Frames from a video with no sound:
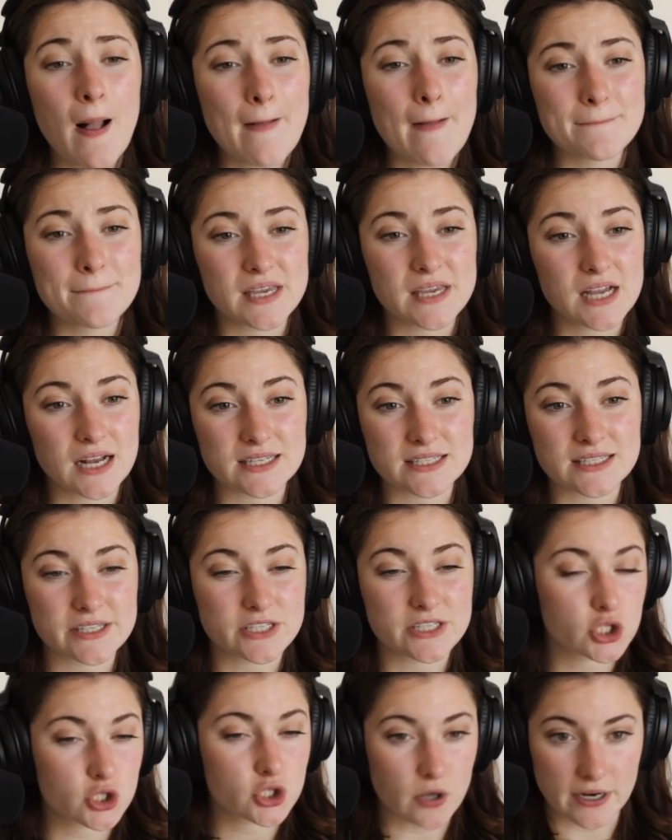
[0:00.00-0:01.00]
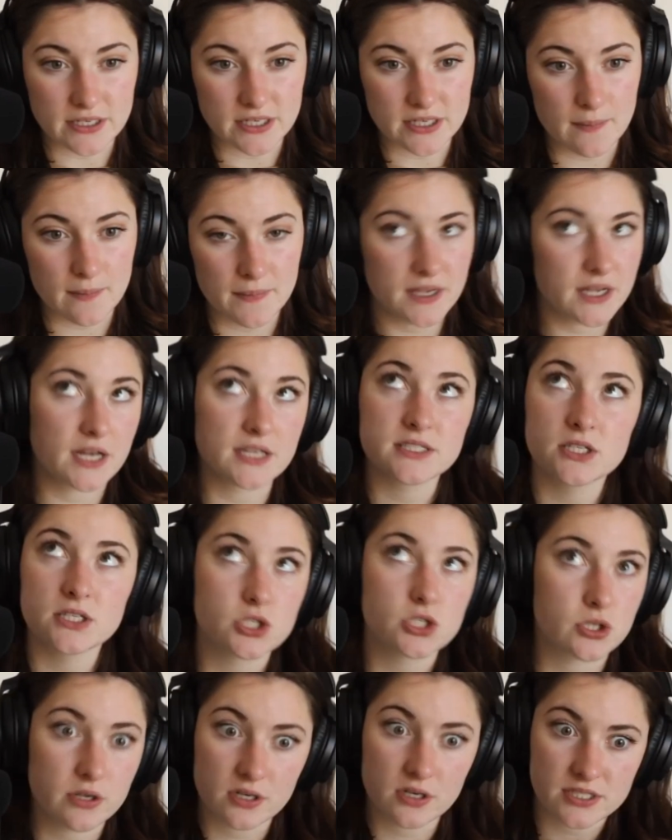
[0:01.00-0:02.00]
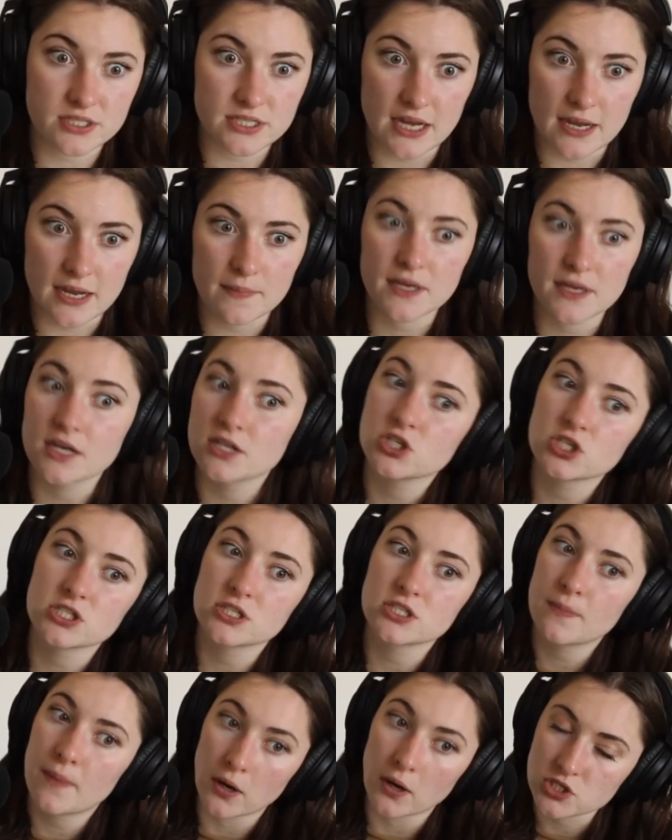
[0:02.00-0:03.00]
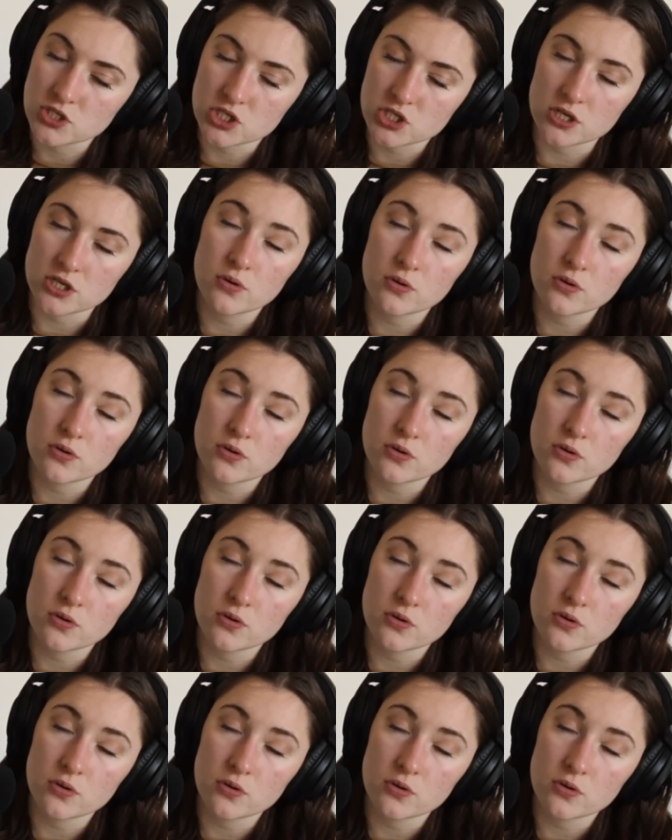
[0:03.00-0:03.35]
because it's trendy, because it's New Year's Day, because you're supposed to.